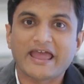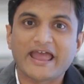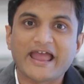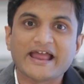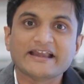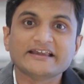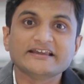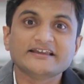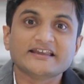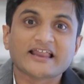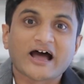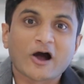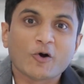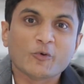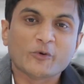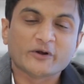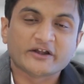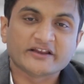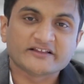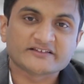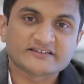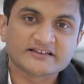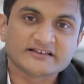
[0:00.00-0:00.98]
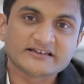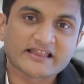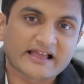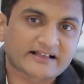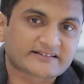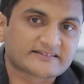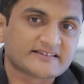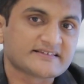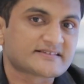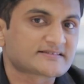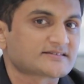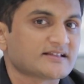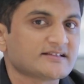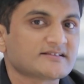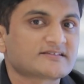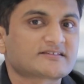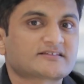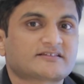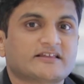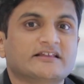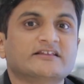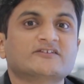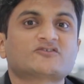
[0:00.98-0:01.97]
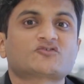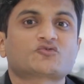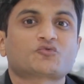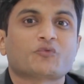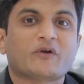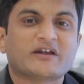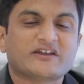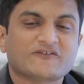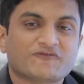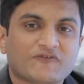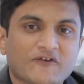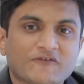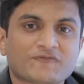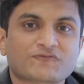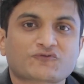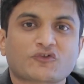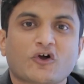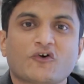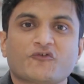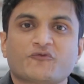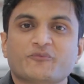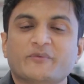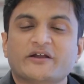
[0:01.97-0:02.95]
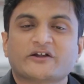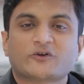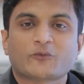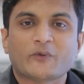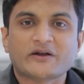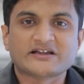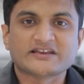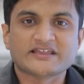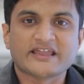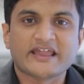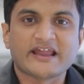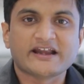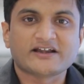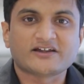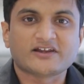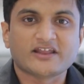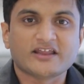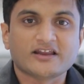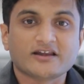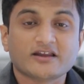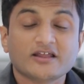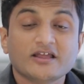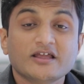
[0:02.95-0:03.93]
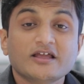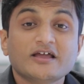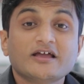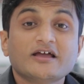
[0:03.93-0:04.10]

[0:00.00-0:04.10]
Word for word: and now it is in existence since 25th of May 2018